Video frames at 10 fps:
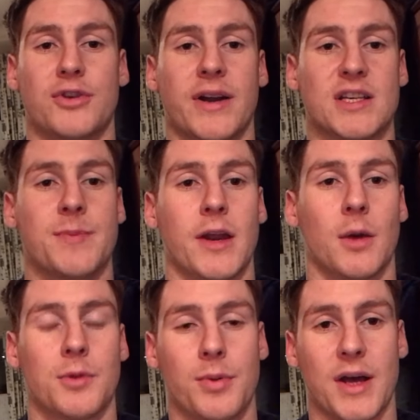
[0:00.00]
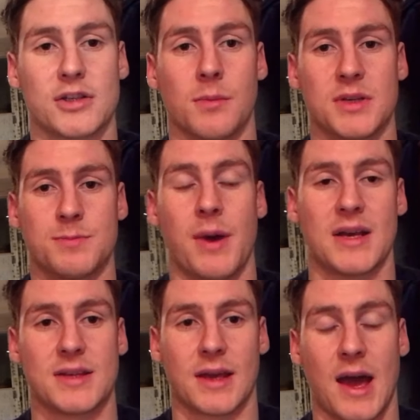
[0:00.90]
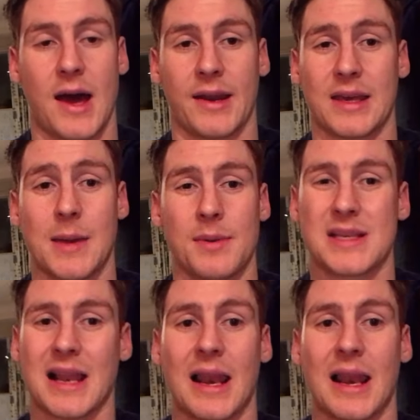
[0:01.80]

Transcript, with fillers: I try to speed up the press up as best I can and keep it